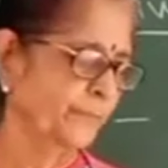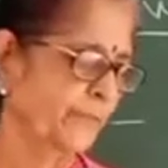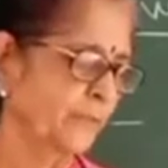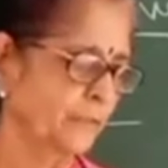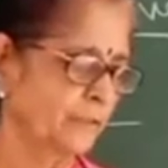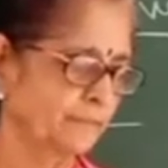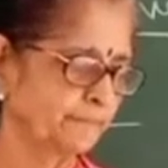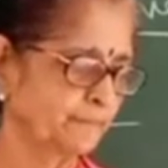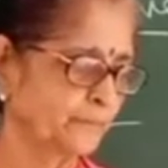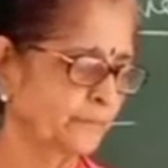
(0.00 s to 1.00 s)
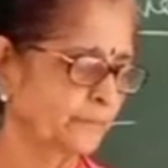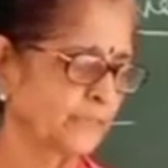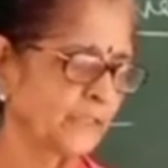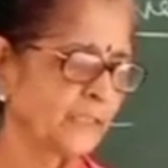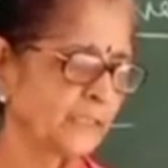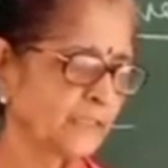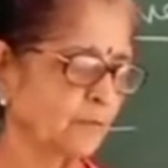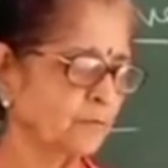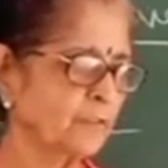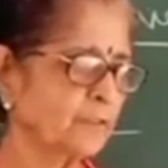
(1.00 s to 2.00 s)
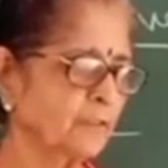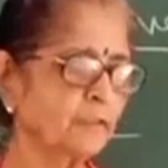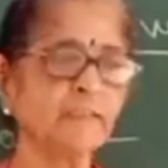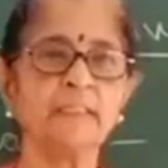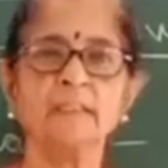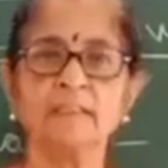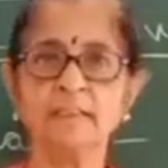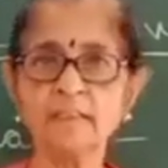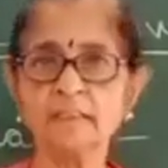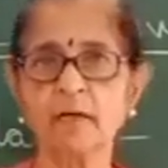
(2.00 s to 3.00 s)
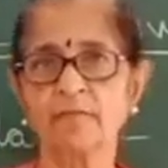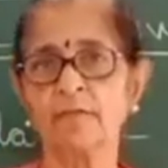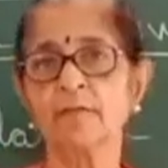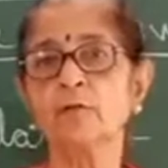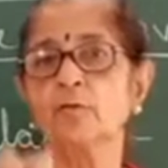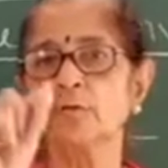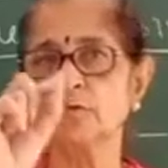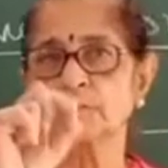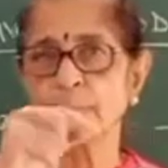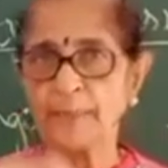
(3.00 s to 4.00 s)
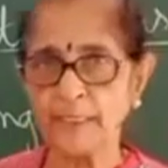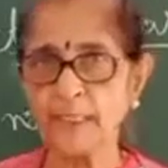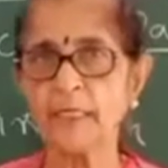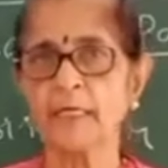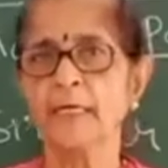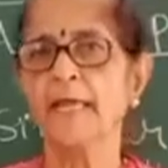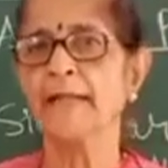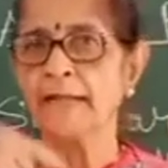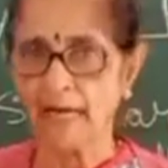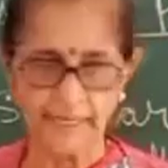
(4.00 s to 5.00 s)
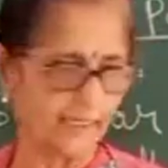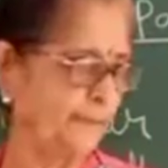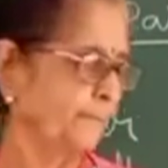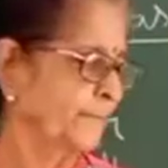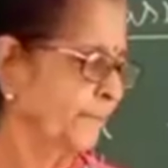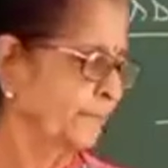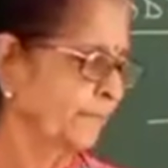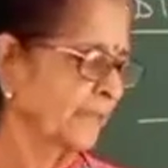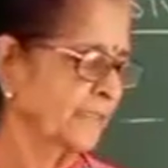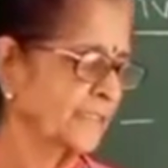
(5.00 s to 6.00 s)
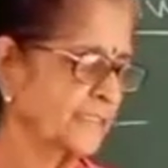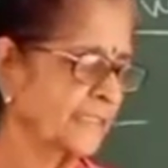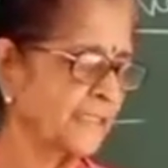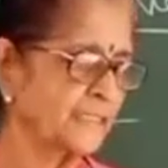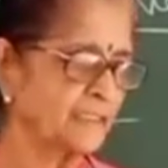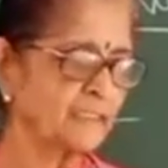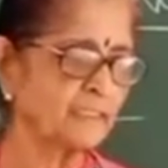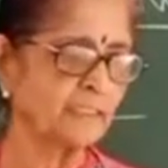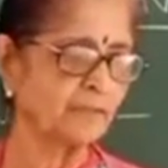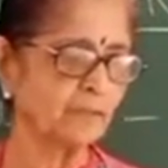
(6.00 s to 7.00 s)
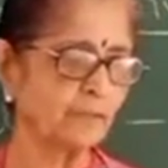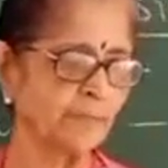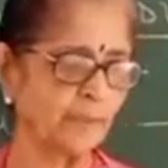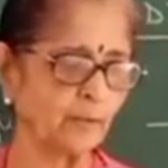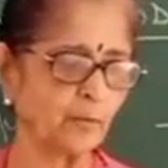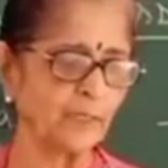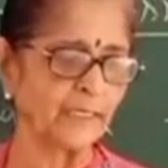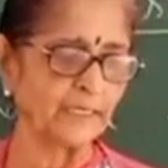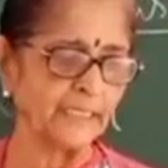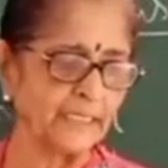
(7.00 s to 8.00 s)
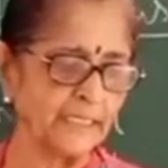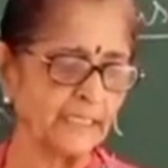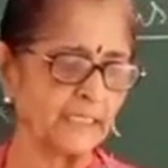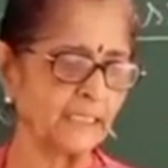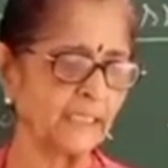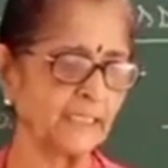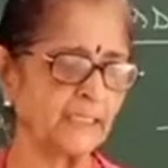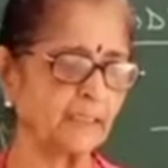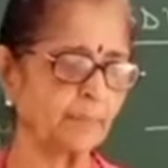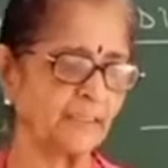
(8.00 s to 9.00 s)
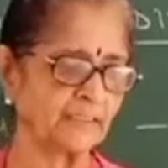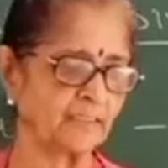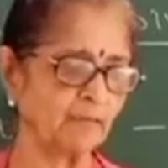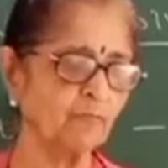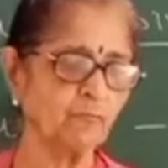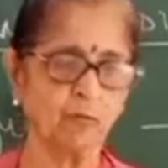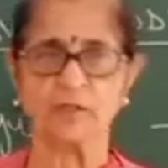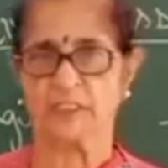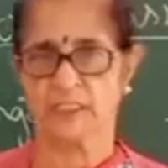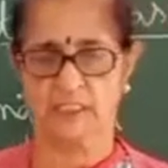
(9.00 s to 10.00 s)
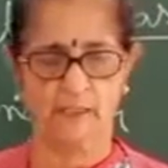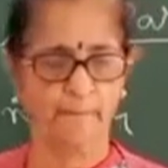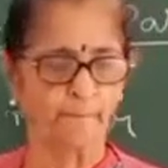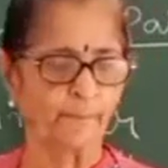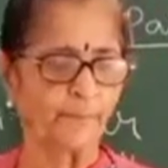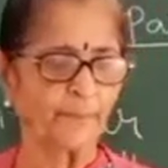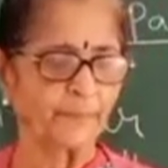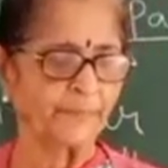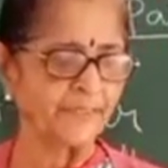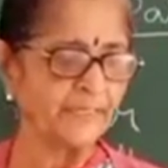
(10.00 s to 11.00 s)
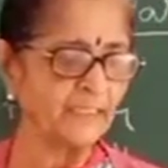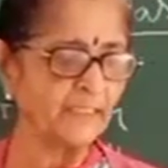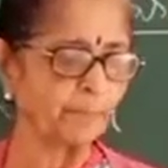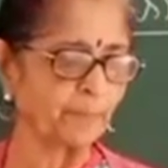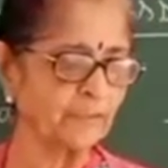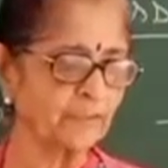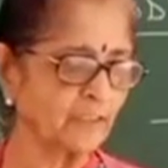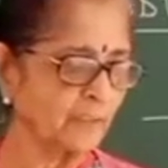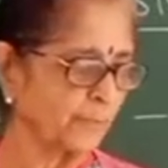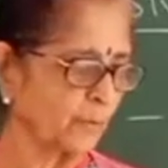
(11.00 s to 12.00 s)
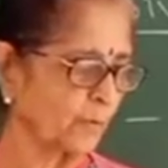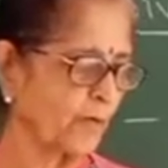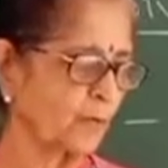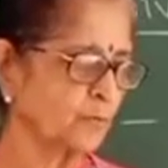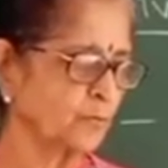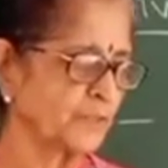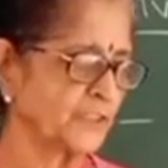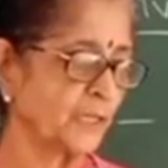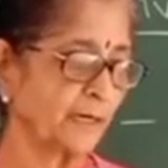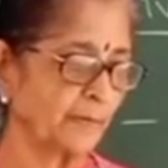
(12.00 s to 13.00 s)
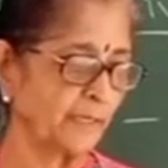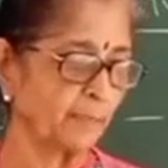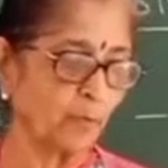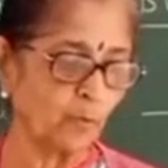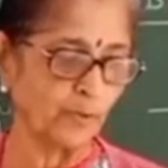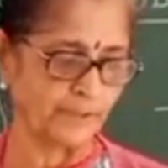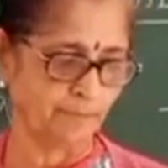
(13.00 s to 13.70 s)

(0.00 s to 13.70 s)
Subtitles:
Yeah. Now see children, in this we are to use me and I. The sentences given below are rewritten in the passive voice. Change the personal pronouns which are in bold